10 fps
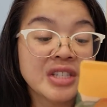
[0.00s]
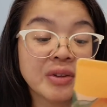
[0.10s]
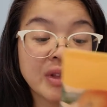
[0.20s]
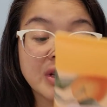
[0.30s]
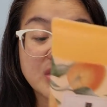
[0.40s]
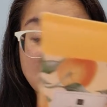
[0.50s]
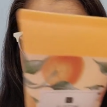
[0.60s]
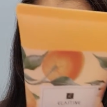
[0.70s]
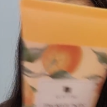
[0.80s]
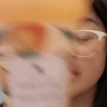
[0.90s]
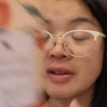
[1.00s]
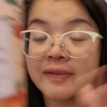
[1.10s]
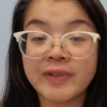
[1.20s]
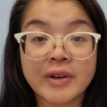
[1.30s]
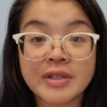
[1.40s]
So the instructions of this,
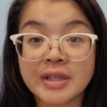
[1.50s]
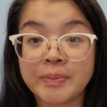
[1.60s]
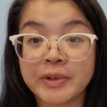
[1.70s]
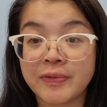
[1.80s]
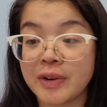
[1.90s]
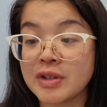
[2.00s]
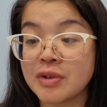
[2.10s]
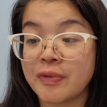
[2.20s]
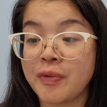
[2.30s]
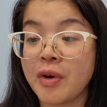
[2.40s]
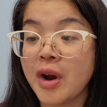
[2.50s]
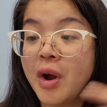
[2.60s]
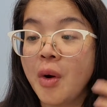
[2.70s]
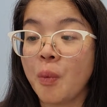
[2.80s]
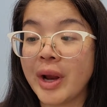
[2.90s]
very simple, very straightforward.
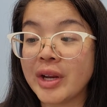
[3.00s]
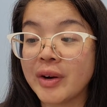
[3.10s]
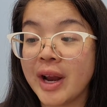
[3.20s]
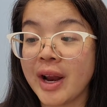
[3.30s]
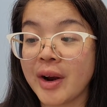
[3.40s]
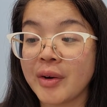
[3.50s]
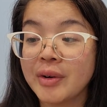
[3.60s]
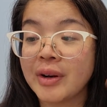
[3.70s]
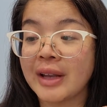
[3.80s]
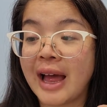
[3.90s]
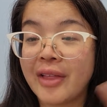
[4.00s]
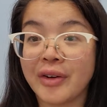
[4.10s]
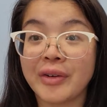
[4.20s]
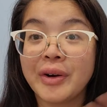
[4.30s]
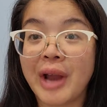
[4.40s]
Wet your hair,
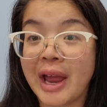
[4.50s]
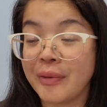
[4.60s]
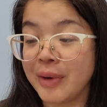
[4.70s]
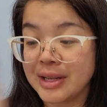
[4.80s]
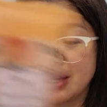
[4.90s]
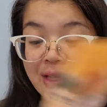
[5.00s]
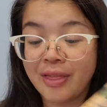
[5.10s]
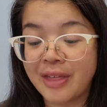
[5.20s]
lather, and rinse.